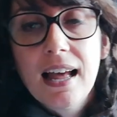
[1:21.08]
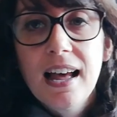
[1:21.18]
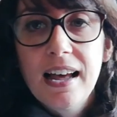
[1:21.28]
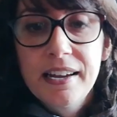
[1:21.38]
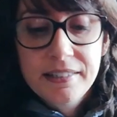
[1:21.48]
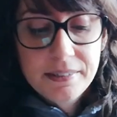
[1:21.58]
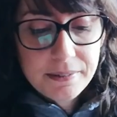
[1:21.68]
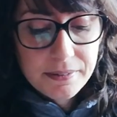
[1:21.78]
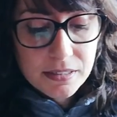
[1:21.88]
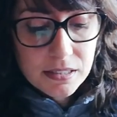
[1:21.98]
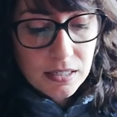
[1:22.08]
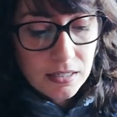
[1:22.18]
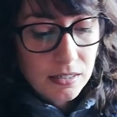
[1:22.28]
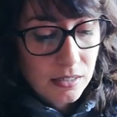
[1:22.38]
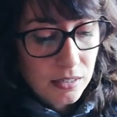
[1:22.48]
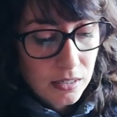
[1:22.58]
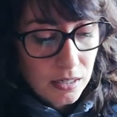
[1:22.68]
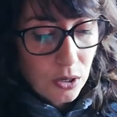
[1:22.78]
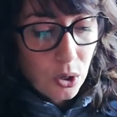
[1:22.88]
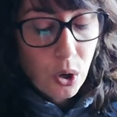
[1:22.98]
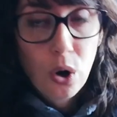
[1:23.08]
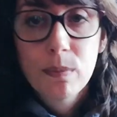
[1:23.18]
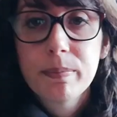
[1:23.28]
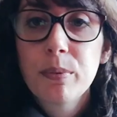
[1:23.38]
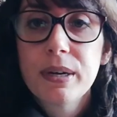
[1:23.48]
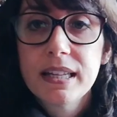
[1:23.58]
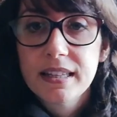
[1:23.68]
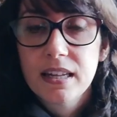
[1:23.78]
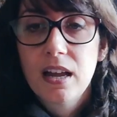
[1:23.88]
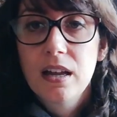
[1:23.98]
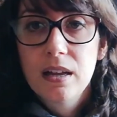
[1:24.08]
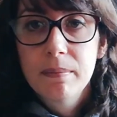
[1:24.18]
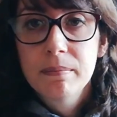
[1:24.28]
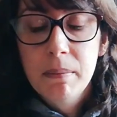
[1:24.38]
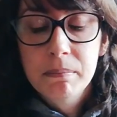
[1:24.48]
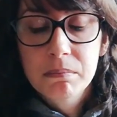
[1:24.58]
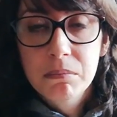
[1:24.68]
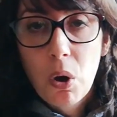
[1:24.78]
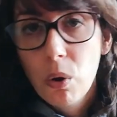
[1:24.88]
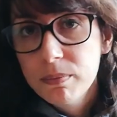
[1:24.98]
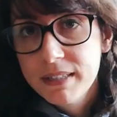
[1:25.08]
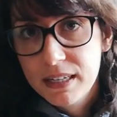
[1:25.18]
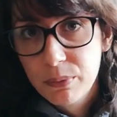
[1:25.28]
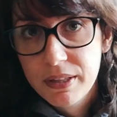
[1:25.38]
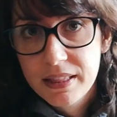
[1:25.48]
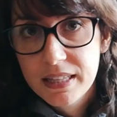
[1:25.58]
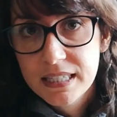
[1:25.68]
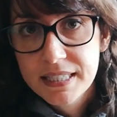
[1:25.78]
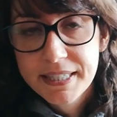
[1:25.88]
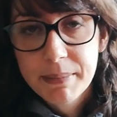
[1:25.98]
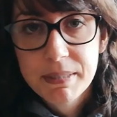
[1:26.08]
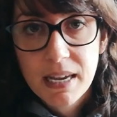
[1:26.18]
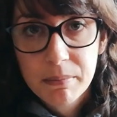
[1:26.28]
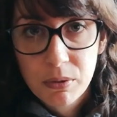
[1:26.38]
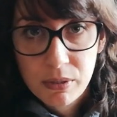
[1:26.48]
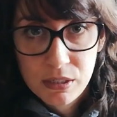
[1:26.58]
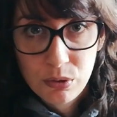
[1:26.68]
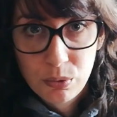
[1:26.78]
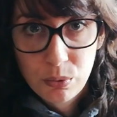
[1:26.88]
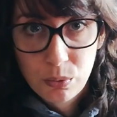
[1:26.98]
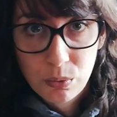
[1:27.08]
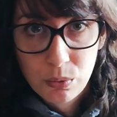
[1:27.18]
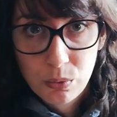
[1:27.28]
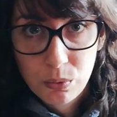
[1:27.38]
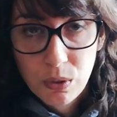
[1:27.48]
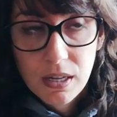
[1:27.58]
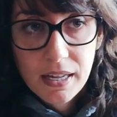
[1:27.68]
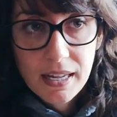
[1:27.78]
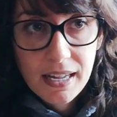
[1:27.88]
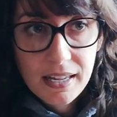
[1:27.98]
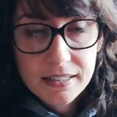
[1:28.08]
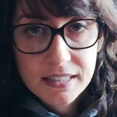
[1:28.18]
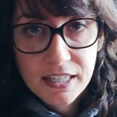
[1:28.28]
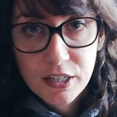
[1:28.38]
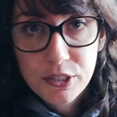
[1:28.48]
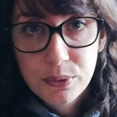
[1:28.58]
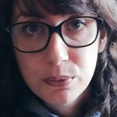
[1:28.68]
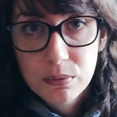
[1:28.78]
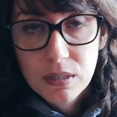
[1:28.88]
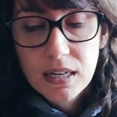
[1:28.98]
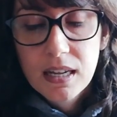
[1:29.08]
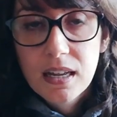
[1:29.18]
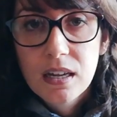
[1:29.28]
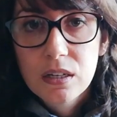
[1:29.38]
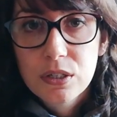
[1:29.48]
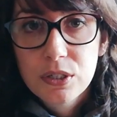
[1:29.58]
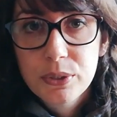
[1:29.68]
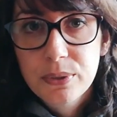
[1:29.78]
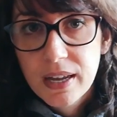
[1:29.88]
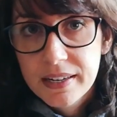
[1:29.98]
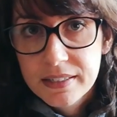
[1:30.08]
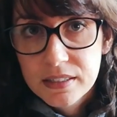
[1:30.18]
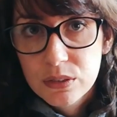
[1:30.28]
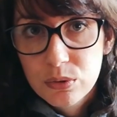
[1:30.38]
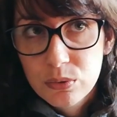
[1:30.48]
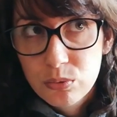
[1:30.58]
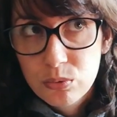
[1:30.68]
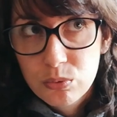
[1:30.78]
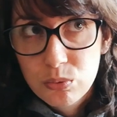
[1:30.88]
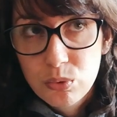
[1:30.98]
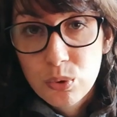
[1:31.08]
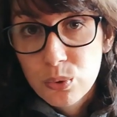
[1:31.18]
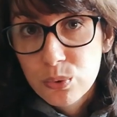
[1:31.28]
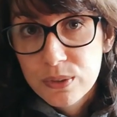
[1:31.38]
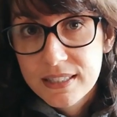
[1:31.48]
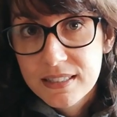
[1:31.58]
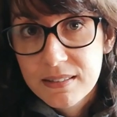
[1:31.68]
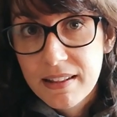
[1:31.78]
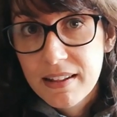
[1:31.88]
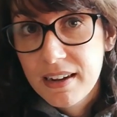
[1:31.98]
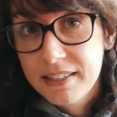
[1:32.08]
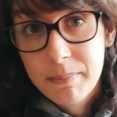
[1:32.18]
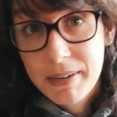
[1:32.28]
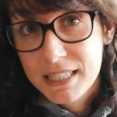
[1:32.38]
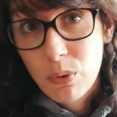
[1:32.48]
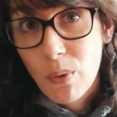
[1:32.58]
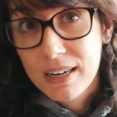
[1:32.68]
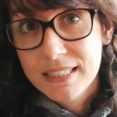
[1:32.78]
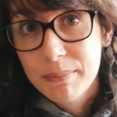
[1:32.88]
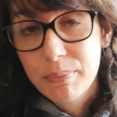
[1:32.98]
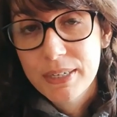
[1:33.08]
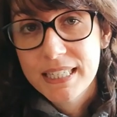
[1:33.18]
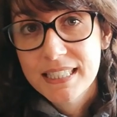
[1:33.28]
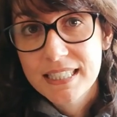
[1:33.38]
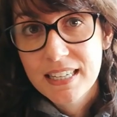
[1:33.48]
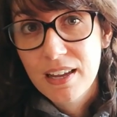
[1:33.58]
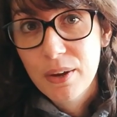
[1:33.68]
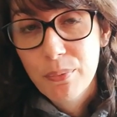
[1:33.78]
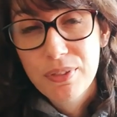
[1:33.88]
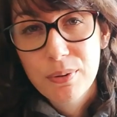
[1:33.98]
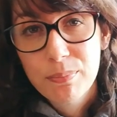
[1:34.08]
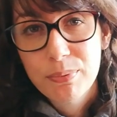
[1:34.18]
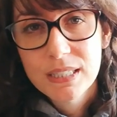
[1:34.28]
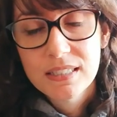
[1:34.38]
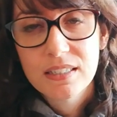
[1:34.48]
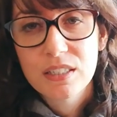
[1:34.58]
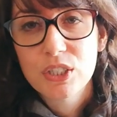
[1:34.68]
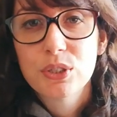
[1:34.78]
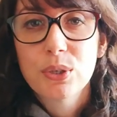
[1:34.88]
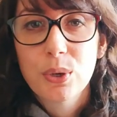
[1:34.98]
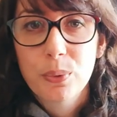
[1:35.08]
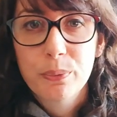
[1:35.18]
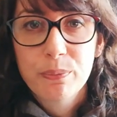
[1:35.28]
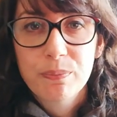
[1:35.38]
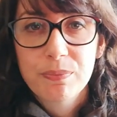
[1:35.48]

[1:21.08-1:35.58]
and hope that with these tips I'm going to tell you, you can do the best quality prints with your printer. So